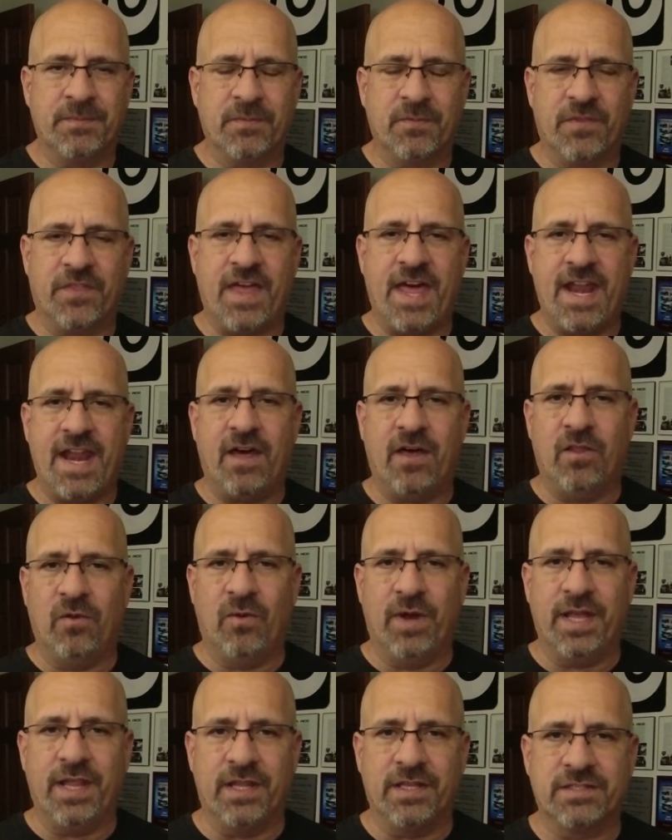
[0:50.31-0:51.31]
With that out of the
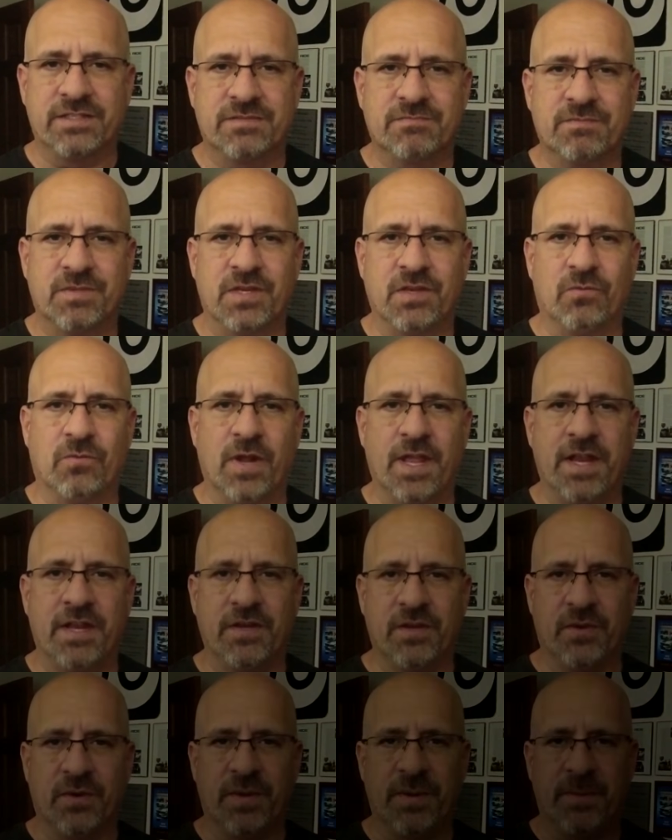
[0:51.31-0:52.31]
way, let's get right
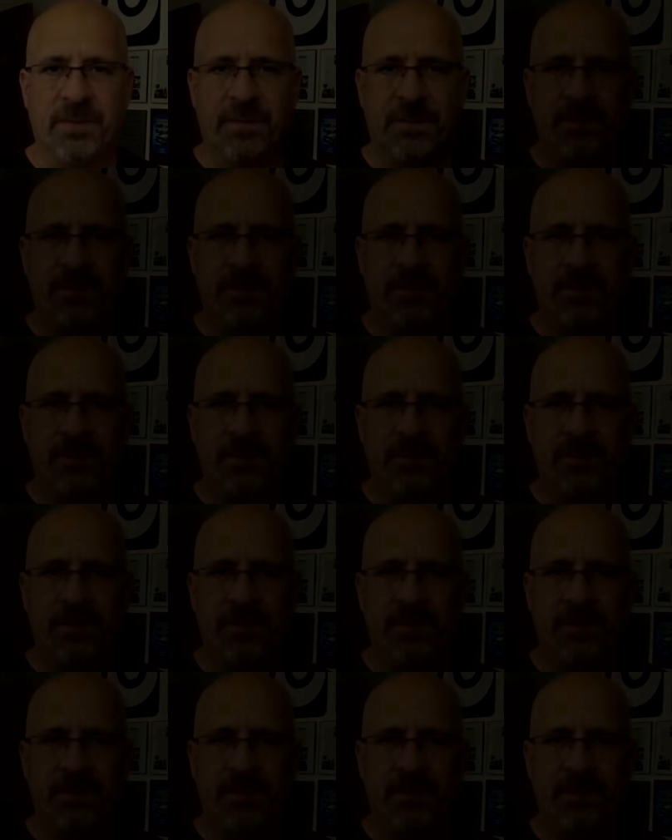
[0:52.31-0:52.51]
into it.